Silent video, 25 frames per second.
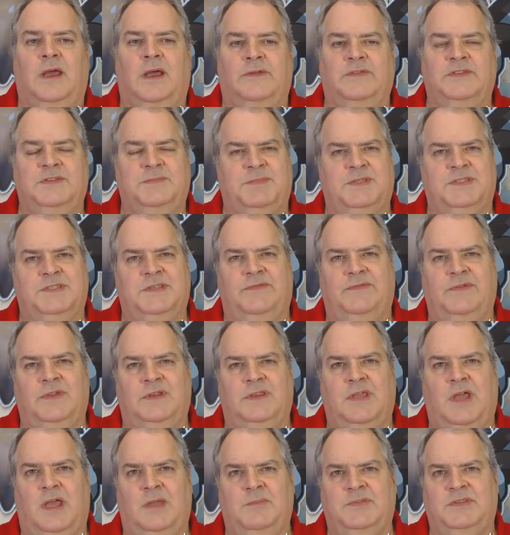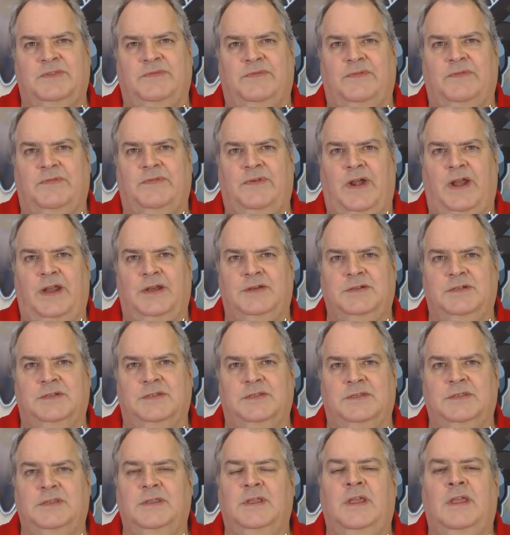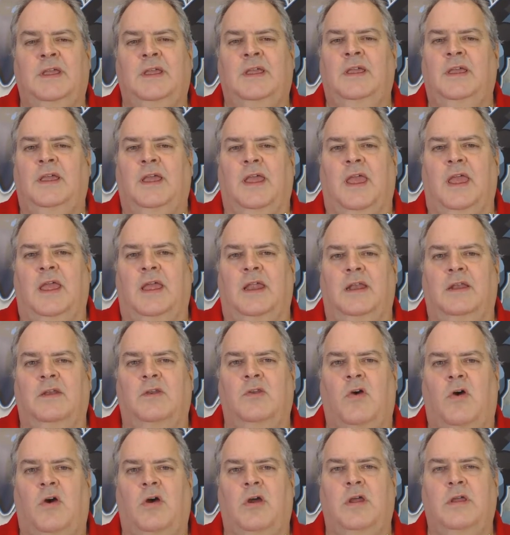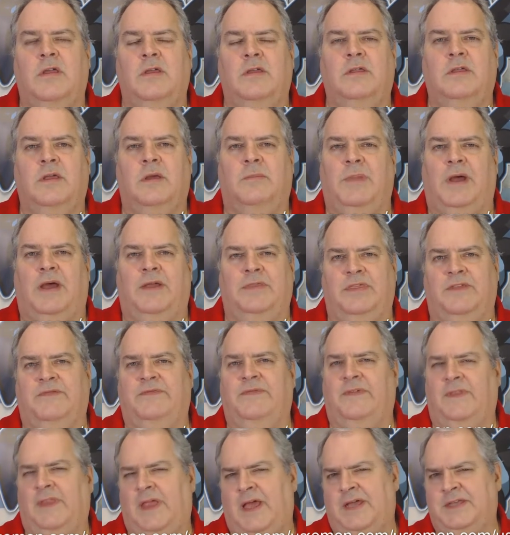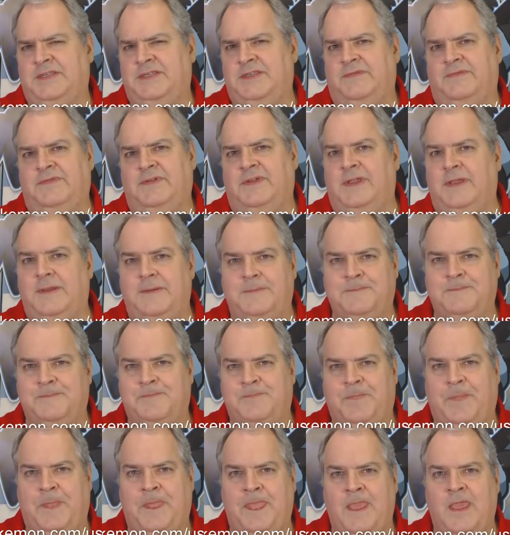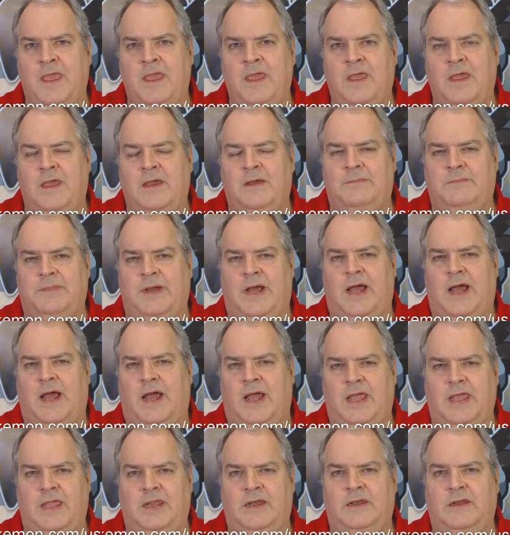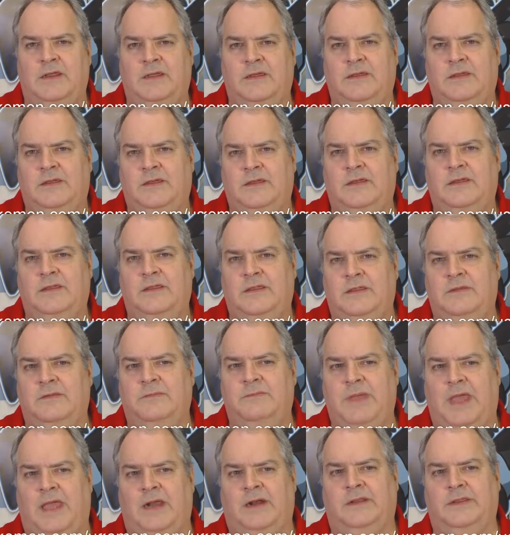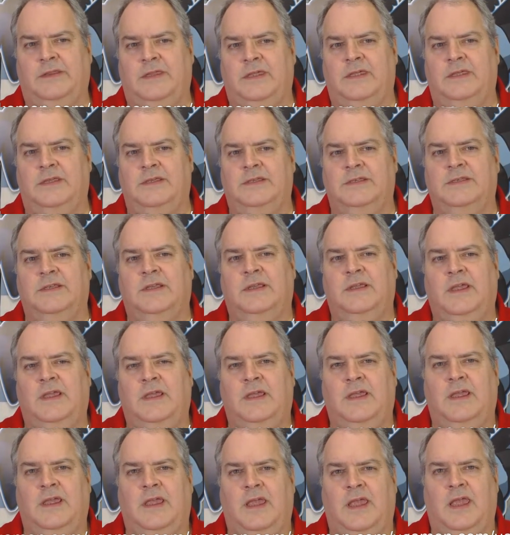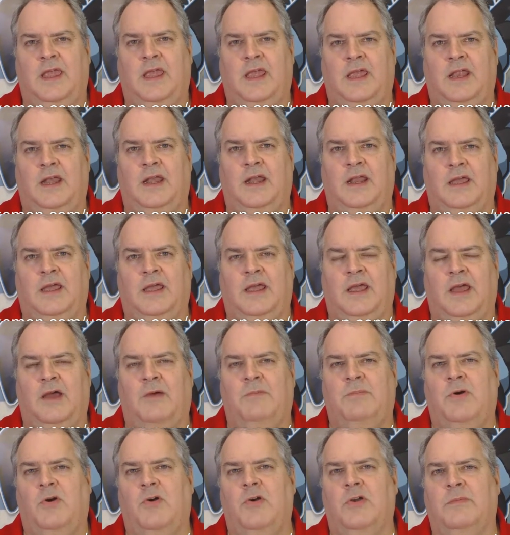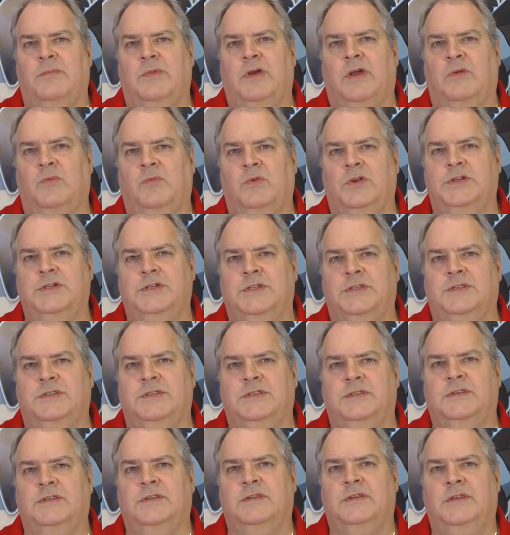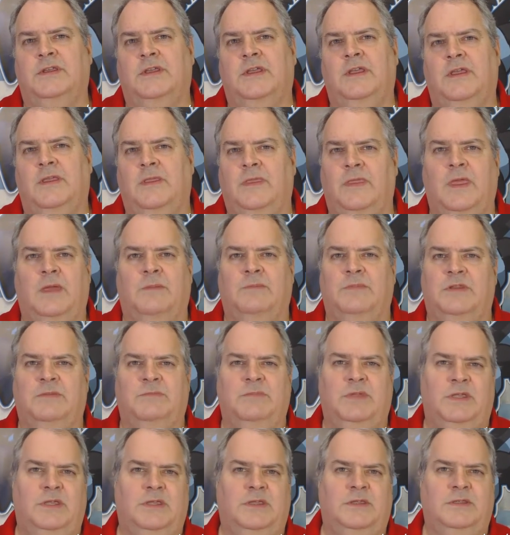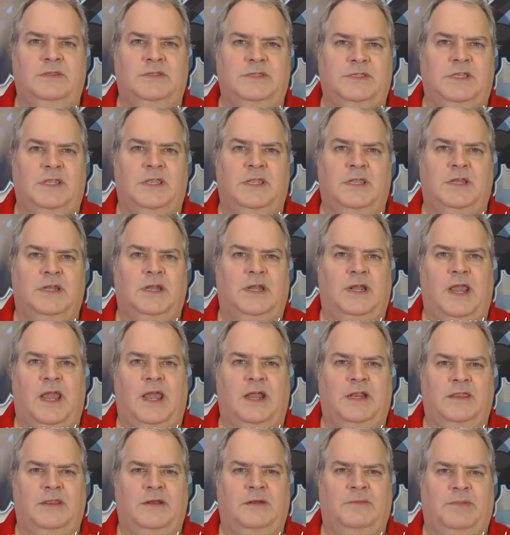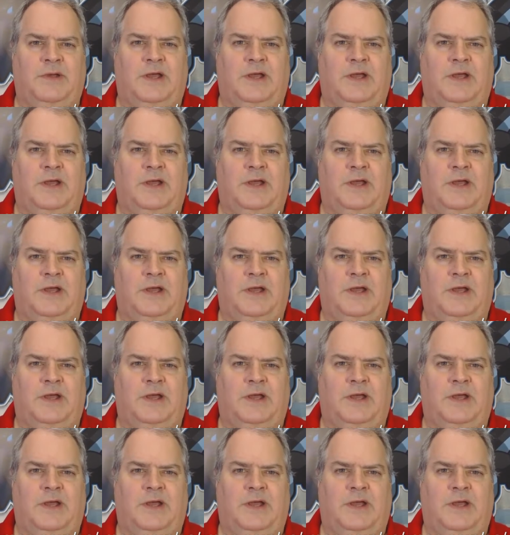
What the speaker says: of specific types of infractions and talk about the philosophy behind penalties and how Pokemon wishes them to be seen and acted